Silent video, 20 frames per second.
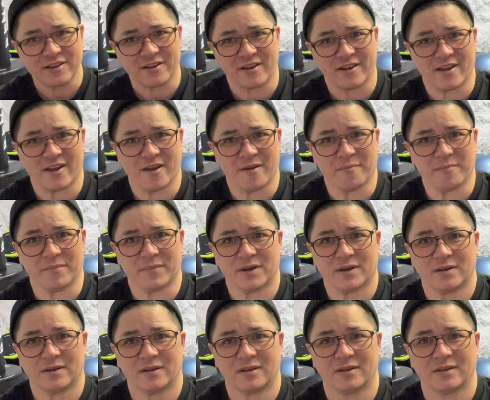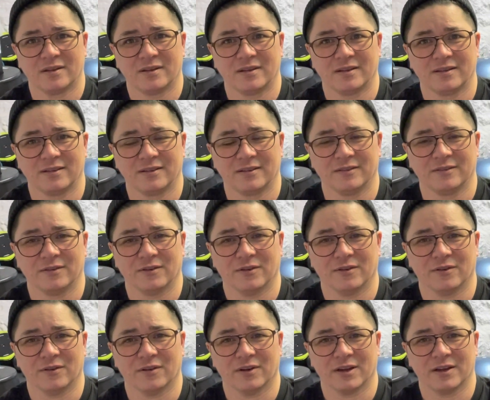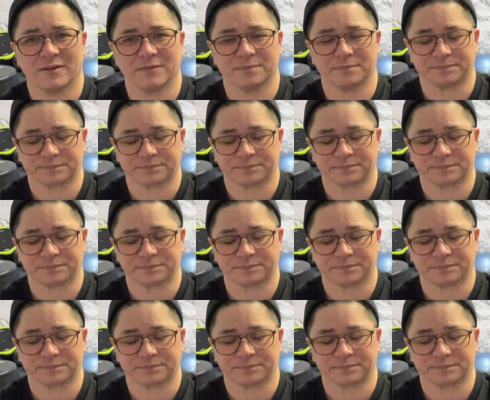I am. All right.